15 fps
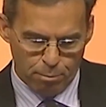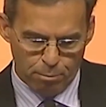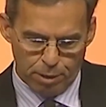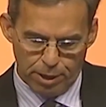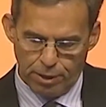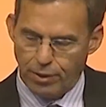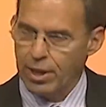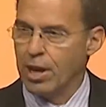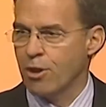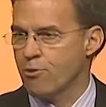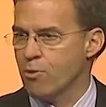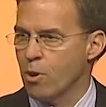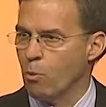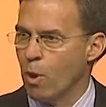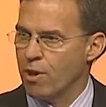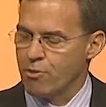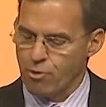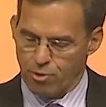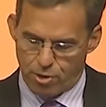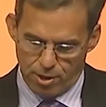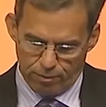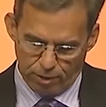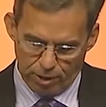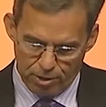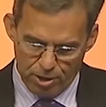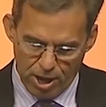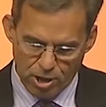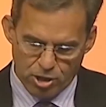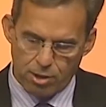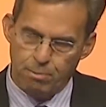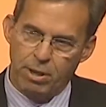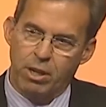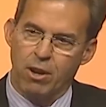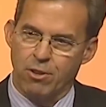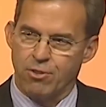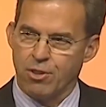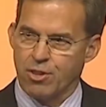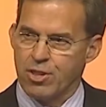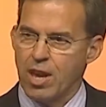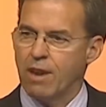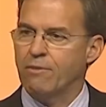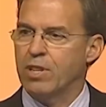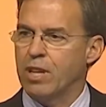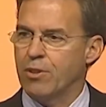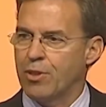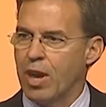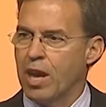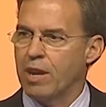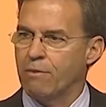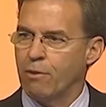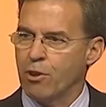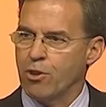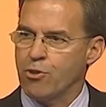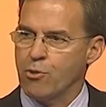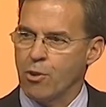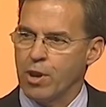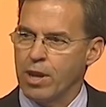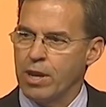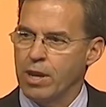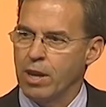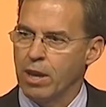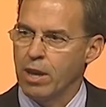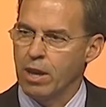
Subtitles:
but in the history of Western civilization, because the 70th anniversary